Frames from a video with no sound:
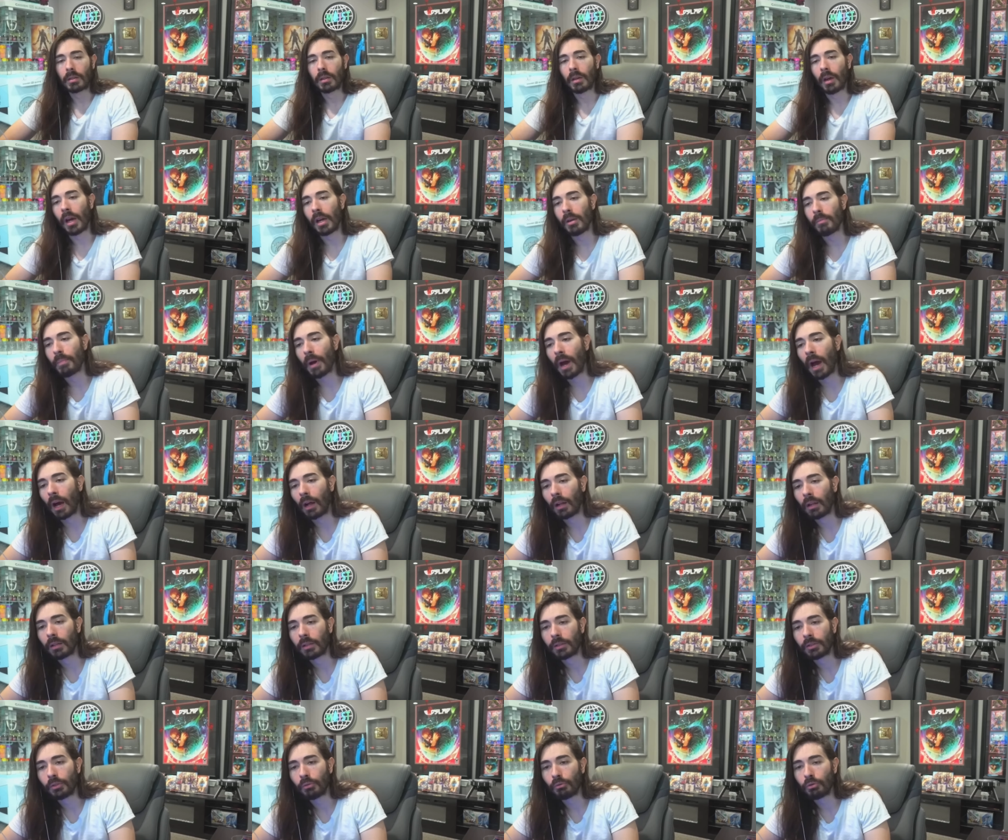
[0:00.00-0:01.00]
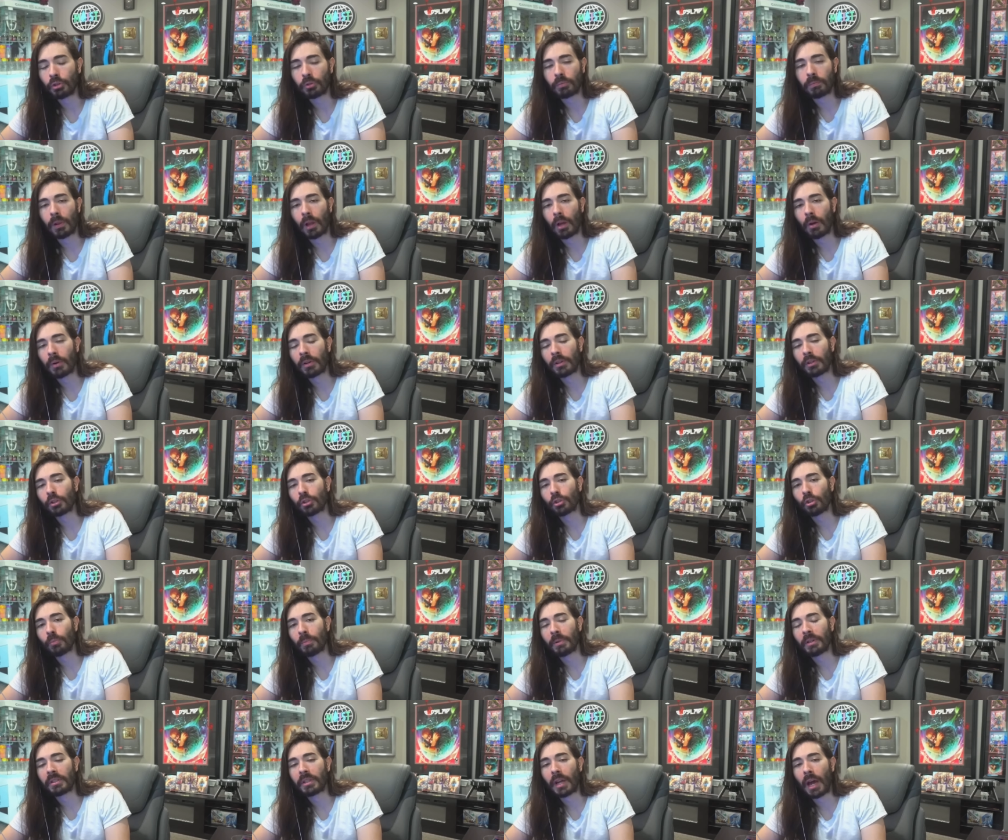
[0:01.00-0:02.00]
Hey, pal, you just blow into
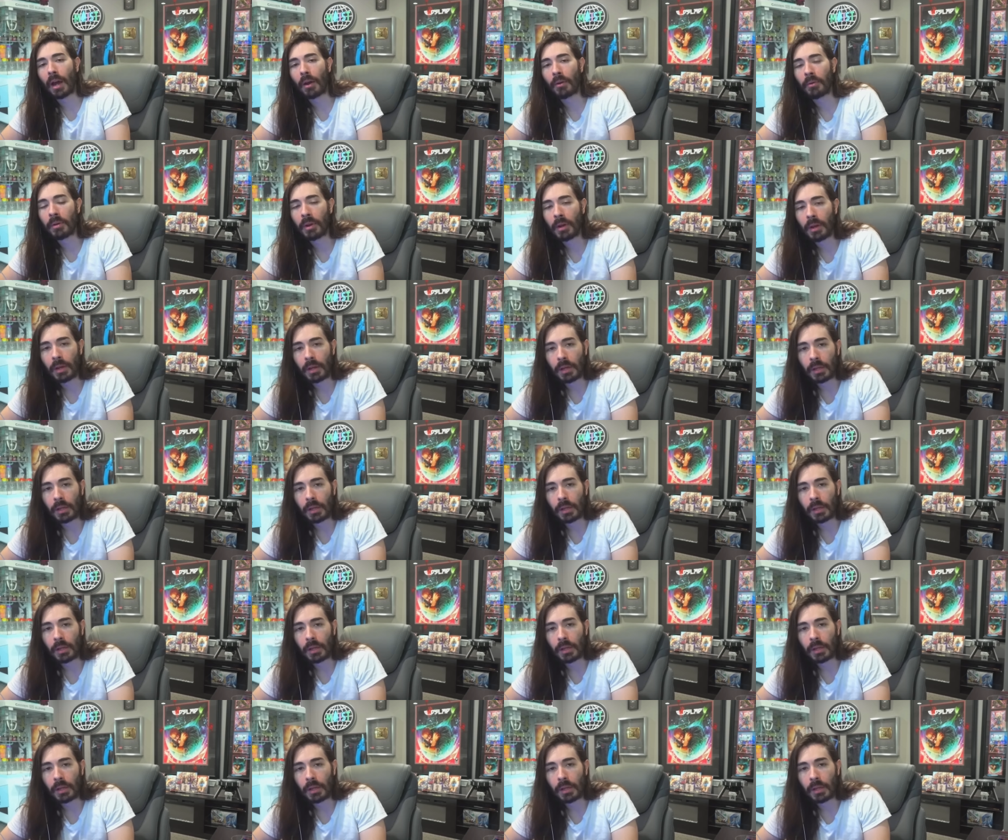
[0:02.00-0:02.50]
stupid town?